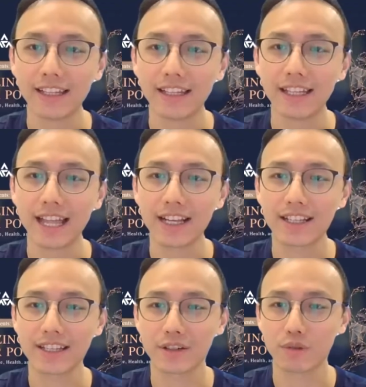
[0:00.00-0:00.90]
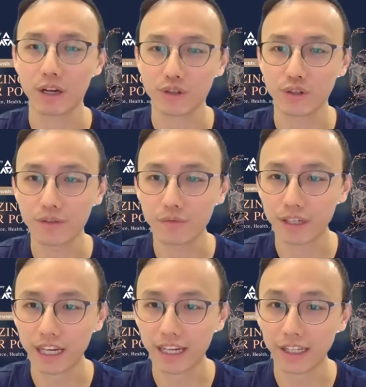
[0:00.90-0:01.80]
next question
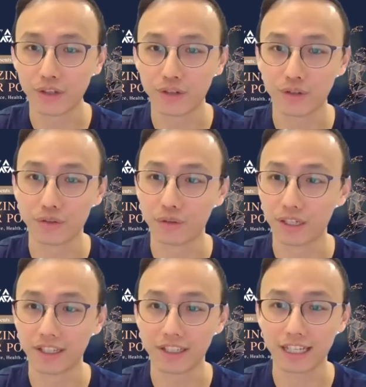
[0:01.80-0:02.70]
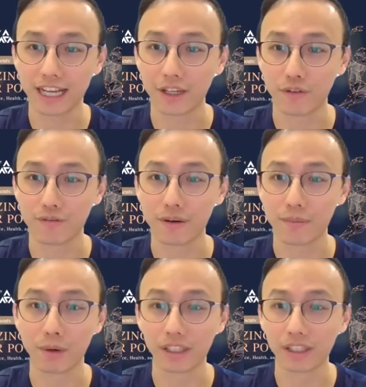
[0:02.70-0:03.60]
related to kind of
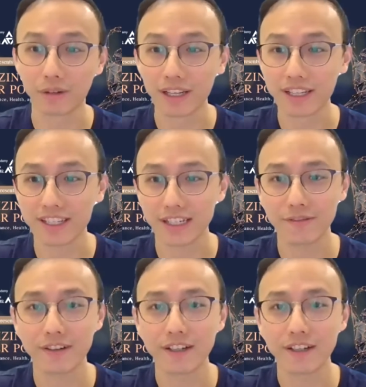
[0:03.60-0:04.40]
monitoring stuff.